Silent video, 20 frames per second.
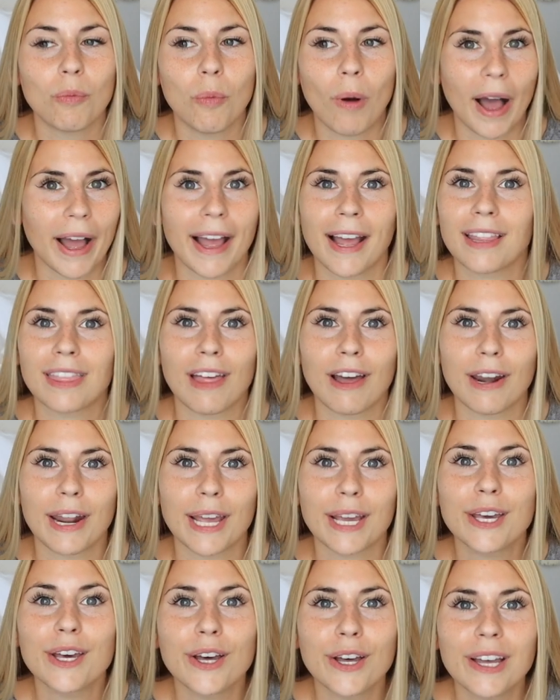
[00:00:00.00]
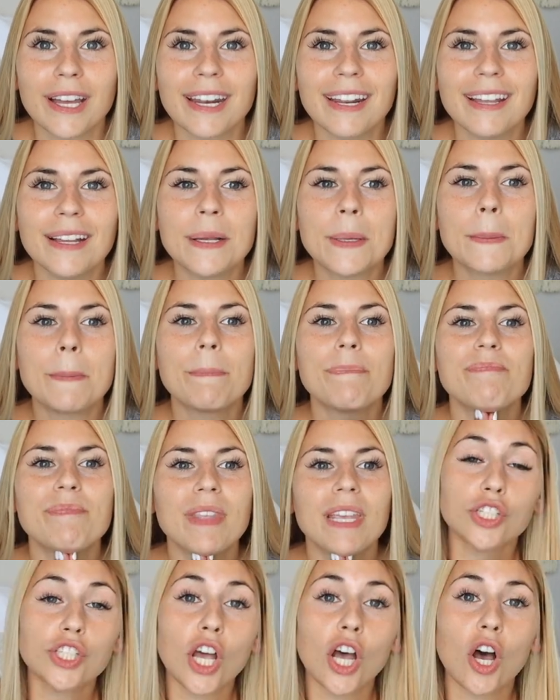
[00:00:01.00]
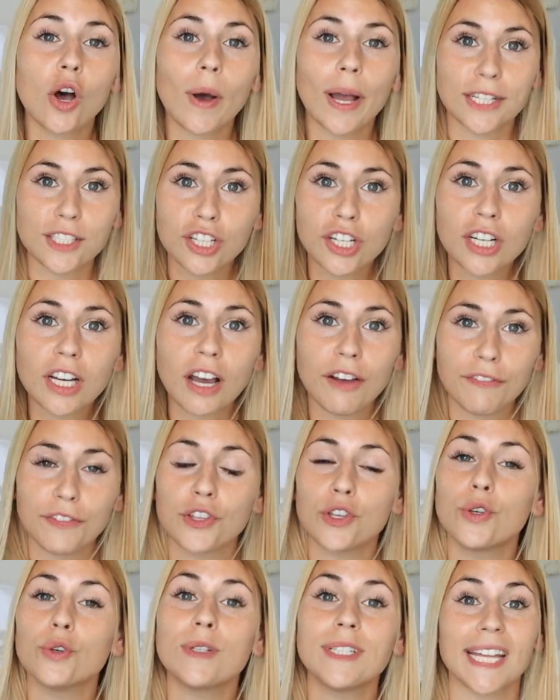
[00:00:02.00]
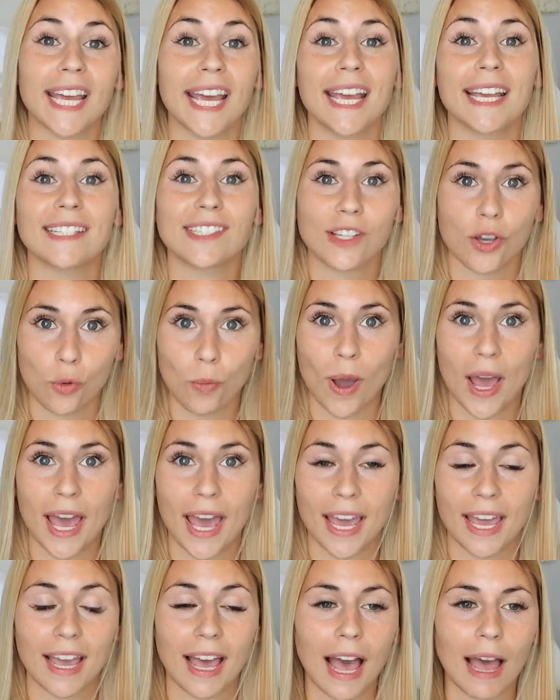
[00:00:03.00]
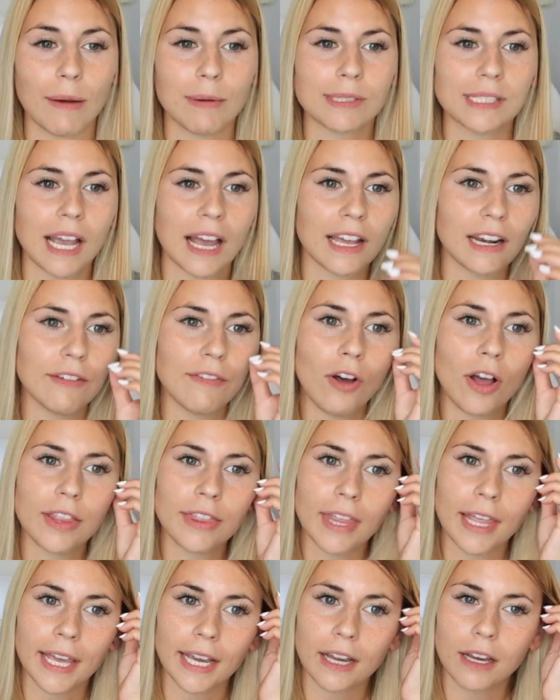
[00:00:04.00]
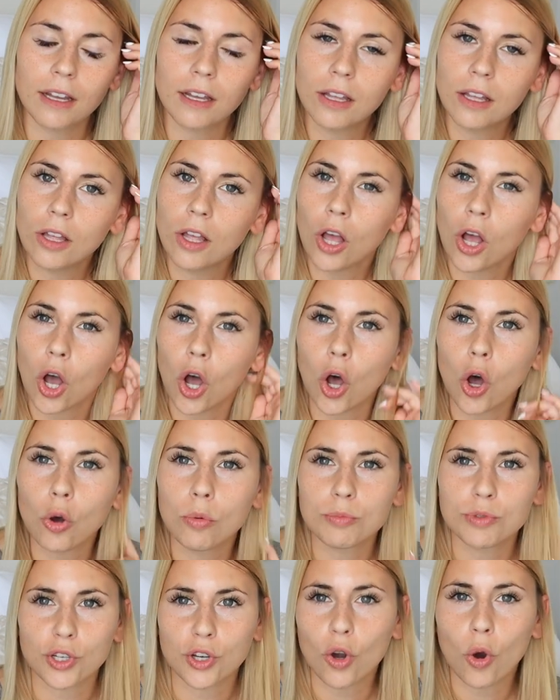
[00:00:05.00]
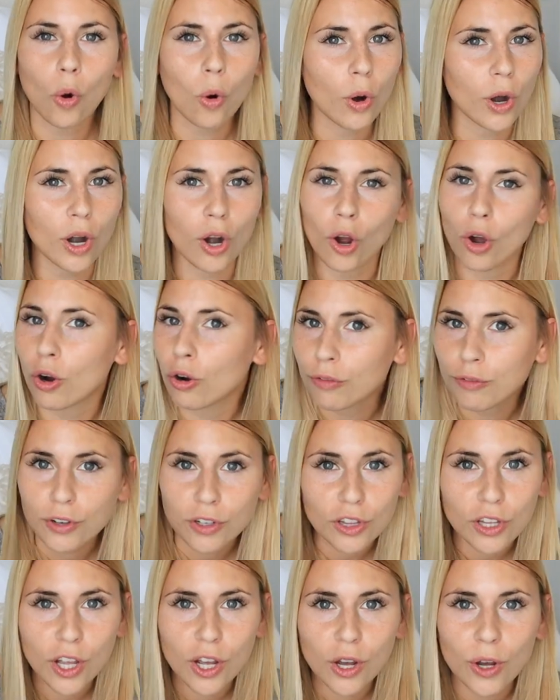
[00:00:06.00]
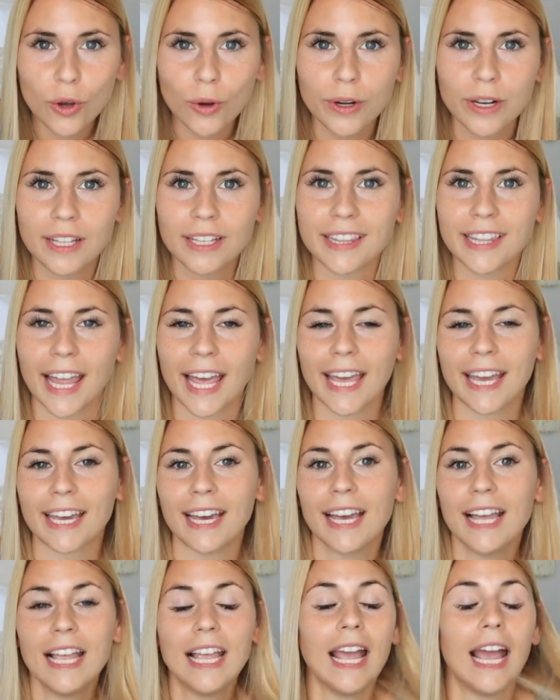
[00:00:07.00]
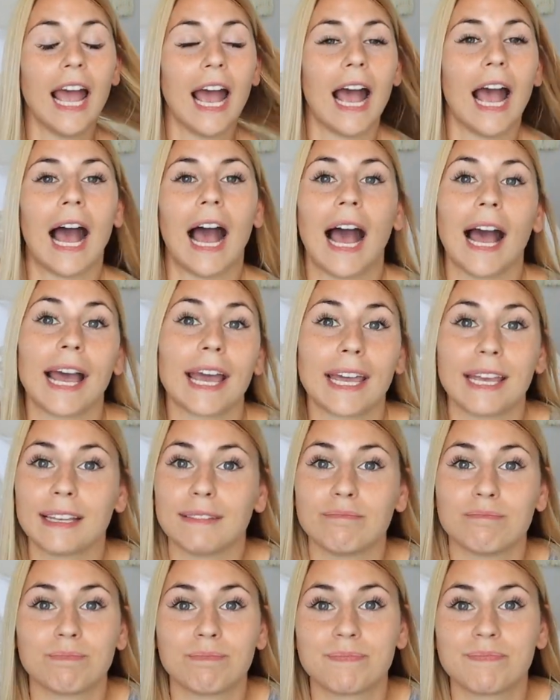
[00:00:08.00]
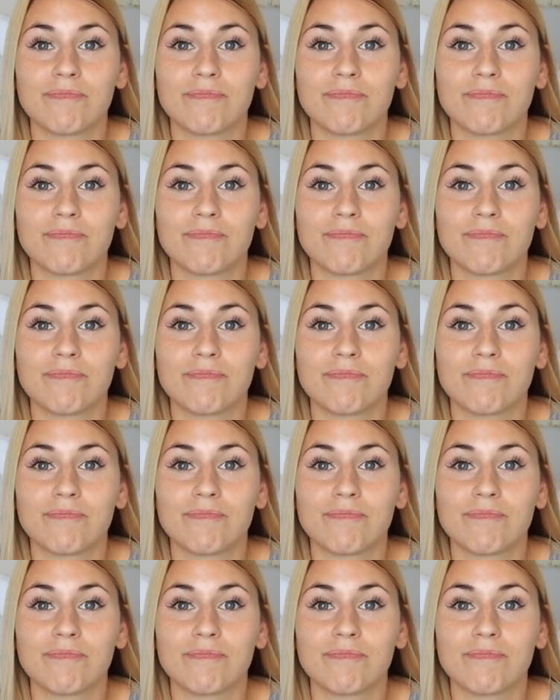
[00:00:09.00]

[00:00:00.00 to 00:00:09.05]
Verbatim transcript: why I thought I could. So I took a few days away. I was kind of on like home decor overload. Like, I